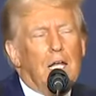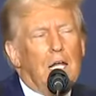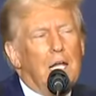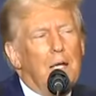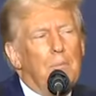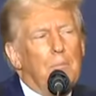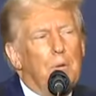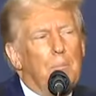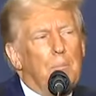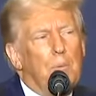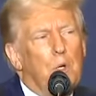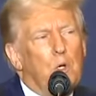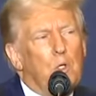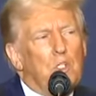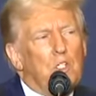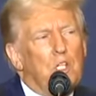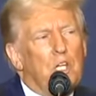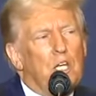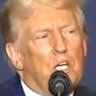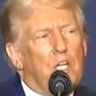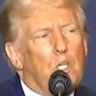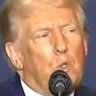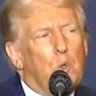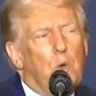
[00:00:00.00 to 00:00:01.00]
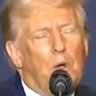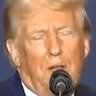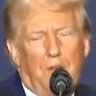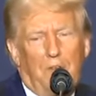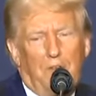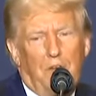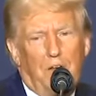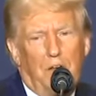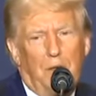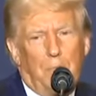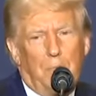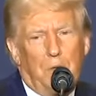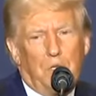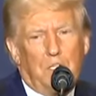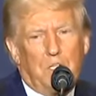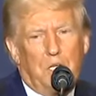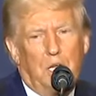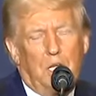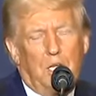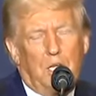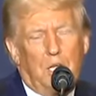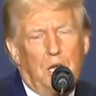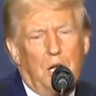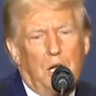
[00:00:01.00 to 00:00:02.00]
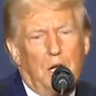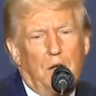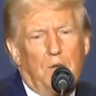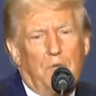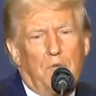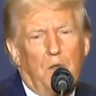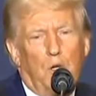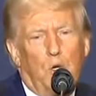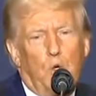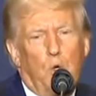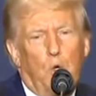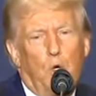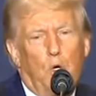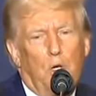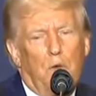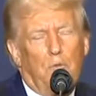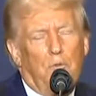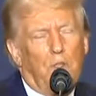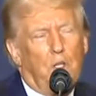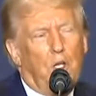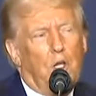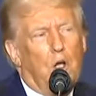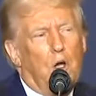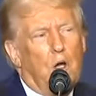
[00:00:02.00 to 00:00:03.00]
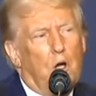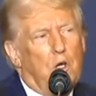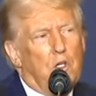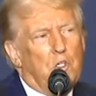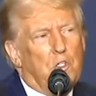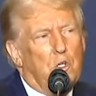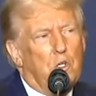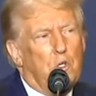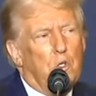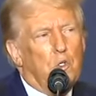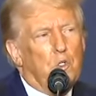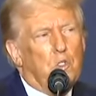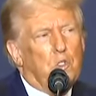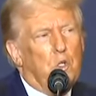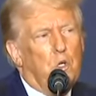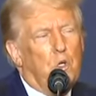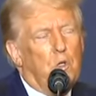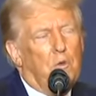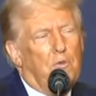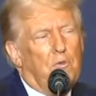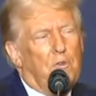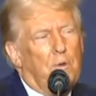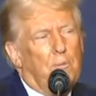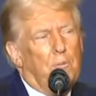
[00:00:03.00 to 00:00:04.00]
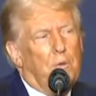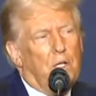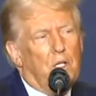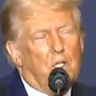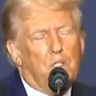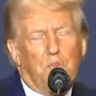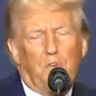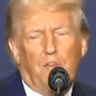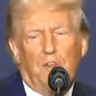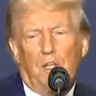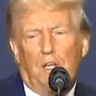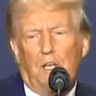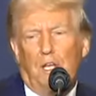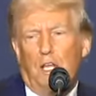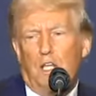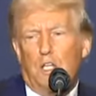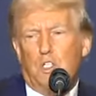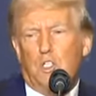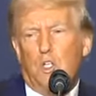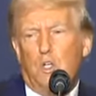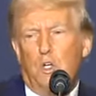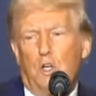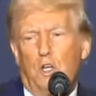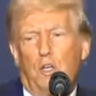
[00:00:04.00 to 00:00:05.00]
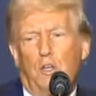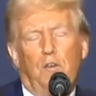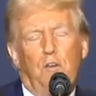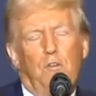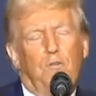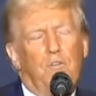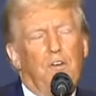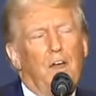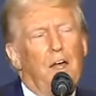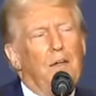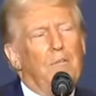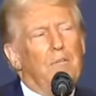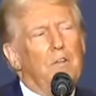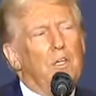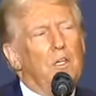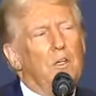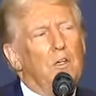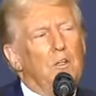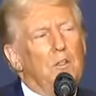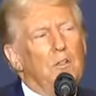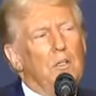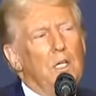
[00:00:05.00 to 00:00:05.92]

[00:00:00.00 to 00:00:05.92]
I'm imposing a 25% tariff on all of the cars that you stole from us for the last 35 years.